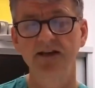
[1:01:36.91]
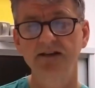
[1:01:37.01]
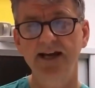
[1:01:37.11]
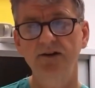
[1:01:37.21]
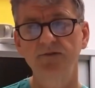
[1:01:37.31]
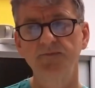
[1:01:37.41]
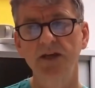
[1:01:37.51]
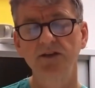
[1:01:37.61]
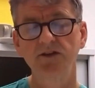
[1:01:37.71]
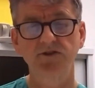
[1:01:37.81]
Now,
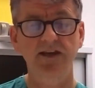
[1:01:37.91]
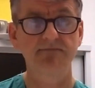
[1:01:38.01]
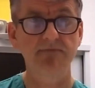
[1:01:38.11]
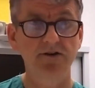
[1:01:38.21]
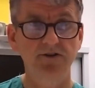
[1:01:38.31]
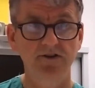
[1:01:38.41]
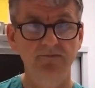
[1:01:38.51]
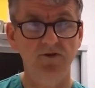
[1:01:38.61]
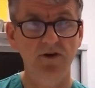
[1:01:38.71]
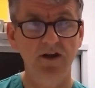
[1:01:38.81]
using
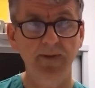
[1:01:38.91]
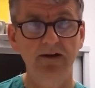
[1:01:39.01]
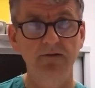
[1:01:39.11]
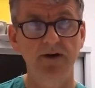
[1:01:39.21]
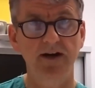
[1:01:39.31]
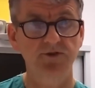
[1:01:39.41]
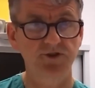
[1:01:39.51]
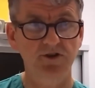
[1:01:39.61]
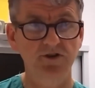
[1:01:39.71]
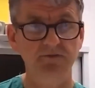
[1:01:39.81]
Imodium or loperamide, which
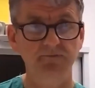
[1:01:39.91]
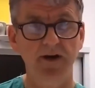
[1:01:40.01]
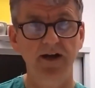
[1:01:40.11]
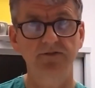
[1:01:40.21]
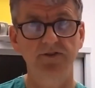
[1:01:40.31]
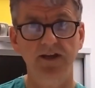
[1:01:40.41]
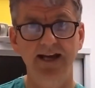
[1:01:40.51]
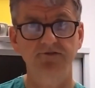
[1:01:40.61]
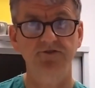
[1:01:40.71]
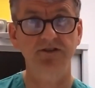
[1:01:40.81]
you can just buy over the
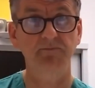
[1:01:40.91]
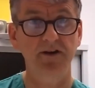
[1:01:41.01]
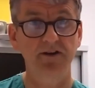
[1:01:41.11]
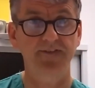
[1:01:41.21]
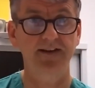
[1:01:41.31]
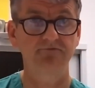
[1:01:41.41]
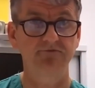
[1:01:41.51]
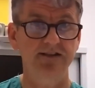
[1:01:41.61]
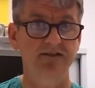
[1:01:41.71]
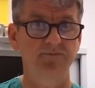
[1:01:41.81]
counter, is a perfectly
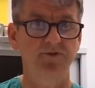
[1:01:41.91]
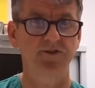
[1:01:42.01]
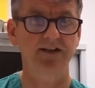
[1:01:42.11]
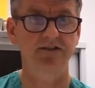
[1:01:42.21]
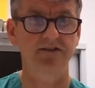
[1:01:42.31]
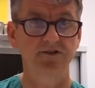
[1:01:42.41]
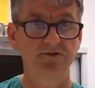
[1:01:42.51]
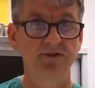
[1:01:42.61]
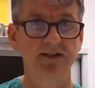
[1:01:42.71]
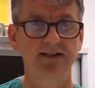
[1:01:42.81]
reasonable thing to
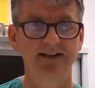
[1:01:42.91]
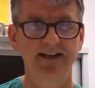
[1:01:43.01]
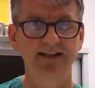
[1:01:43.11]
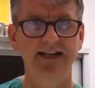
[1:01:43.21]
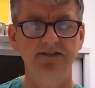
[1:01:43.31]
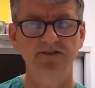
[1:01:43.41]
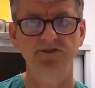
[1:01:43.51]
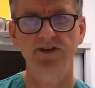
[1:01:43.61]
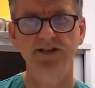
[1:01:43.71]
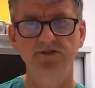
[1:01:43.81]
do in that
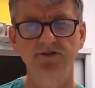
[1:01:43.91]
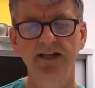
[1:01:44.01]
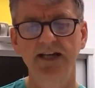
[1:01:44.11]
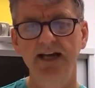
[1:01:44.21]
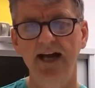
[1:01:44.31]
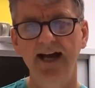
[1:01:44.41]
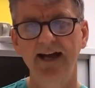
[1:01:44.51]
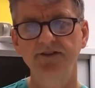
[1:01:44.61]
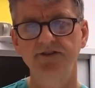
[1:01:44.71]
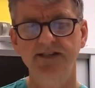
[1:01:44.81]
situation.
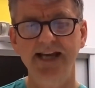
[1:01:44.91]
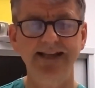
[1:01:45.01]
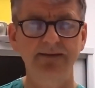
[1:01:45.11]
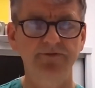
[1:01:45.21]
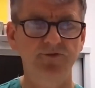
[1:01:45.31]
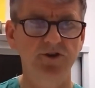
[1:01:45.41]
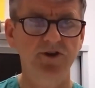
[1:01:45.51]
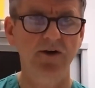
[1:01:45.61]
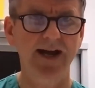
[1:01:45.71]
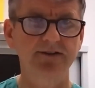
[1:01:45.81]
And to take that before you
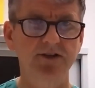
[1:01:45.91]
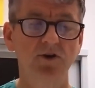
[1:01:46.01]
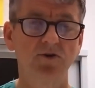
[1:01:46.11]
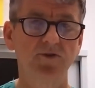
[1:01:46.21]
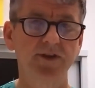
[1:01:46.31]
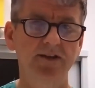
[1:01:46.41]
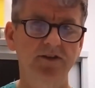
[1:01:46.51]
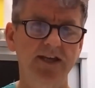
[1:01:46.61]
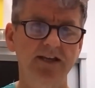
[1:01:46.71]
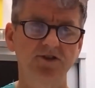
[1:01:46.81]
go out. Or the other
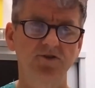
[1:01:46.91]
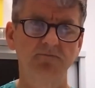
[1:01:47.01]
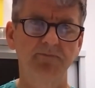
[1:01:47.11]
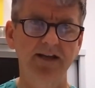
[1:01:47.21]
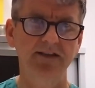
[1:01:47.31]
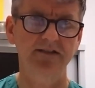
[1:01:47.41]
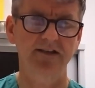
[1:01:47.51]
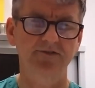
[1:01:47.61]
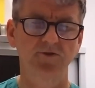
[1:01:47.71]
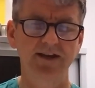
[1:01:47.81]
thing is you can buy these
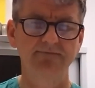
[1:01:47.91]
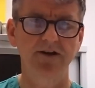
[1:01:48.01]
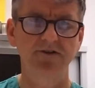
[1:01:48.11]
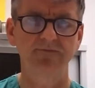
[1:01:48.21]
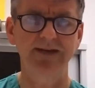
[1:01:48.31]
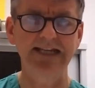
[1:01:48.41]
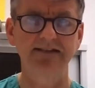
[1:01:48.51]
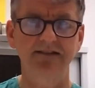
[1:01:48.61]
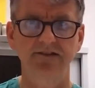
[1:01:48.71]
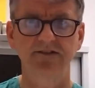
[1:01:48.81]
things called Imodium
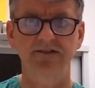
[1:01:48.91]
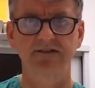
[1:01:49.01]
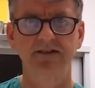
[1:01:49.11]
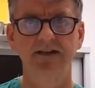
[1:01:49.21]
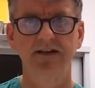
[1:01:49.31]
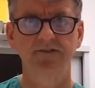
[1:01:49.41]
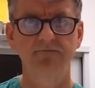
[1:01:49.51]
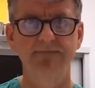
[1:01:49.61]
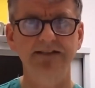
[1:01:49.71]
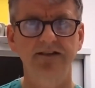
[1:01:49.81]
instants that
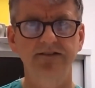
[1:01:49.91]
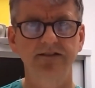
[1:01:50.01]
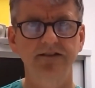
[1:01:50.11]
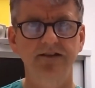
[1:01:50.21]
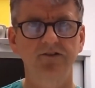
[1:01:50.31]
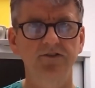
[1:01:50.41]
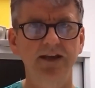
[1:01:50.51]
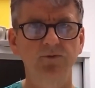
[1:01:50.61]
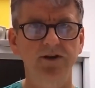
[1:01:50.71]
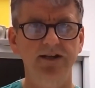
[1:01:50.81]
melt under the tongue, and
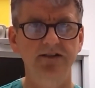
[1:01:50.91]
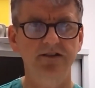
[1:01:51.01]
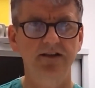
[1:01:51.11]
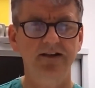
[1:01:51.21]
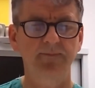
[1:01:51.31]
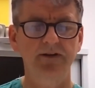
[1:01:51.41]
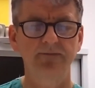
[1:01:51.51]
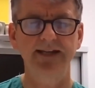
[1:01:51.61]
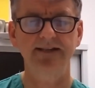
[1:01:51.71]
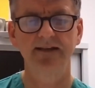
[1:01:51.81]
they work in a couple of
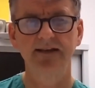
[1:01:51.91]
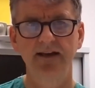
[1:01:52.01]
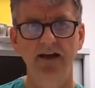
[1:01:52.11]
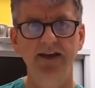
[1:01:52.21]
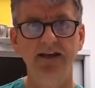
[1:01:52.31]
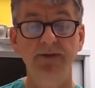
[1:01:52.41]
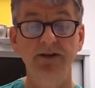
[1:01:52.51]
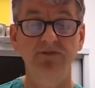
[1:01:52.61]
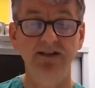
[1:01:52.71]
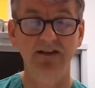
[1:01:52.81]
minutes. And they can be
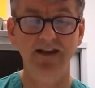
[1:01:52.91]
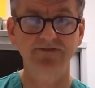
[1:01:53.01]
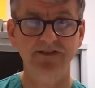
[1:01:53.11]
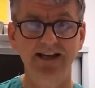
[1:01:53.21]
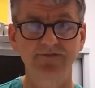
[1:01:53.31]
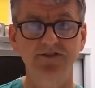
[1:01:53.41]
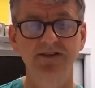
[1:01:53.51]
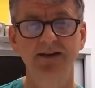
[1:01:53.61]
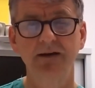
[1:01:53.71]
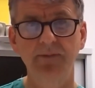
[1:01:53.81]
real lifesavers,
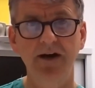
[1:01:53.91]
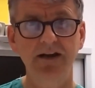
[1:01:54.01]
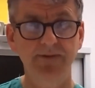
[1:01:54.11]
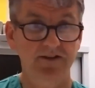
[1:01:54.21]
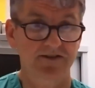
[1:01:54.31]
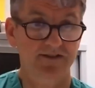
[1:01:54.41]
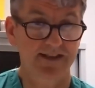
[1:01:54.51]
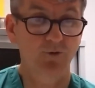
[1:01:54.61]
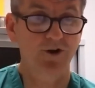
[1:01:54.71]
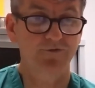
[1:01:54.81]
partly because
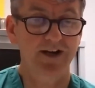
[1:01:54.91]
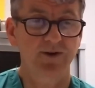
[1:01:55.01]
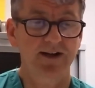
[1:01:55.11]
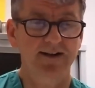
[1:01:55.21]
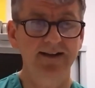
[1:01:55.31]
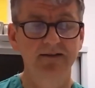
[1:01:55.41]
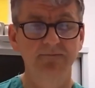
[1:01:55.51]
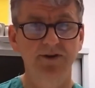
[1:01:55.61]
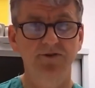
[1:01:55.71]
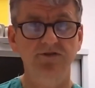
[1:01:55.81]
they work very quickly,
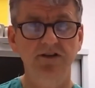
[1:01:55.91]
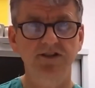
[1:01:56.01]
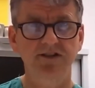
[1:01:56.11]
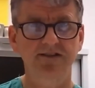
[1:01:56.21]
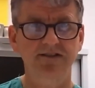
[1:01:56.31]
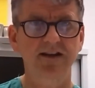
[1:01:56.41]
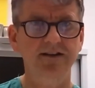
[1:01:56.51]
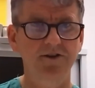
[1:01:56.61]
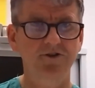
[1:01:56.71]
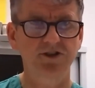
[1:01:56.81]
but also just the
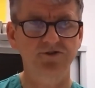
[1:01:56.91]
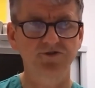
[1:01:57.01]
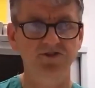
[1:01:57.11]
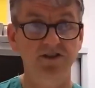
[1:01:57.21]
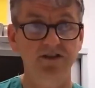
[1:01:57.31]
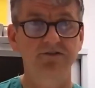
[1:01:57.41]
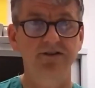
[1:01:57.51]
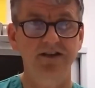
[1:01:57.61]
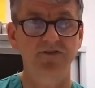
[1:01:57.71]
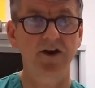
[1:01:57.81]
psychological
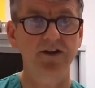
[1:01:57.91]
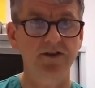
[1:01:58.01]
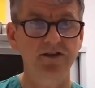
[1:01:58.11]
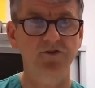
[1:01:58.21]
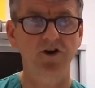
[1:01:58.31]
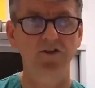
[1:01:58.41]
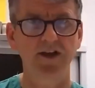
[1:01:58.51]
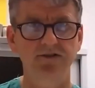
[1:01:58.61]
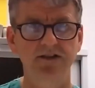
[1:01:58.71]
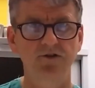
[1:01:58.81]
security of knowing that you've got
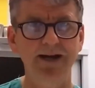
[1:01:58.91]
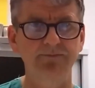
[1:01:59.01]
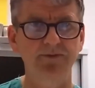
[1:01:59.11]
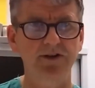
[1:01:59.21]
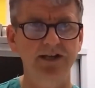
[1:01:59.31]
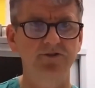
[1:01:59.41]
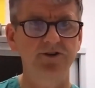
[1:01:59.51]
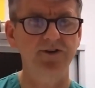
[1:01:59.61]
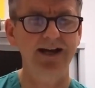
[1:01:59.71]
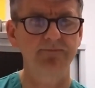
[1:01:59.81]
those in your back pocket or in
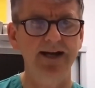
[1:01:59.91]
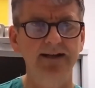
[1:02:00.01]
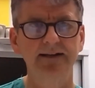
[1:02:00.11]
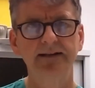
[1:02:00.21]
your handbag.